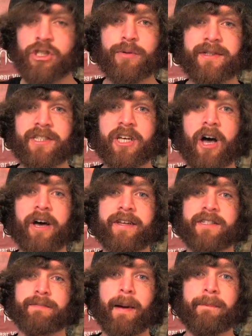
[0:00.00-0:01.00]
to its
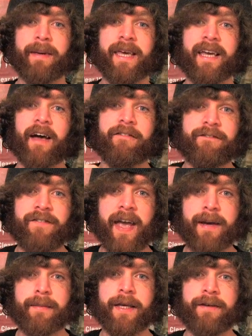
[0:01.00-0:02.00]
guns by being a
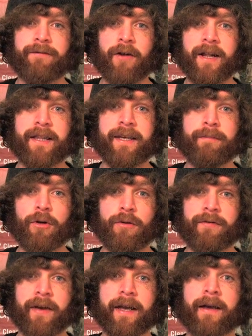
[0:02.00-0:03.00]
family-friendly
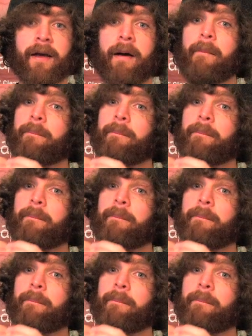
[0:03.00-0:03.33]
movie,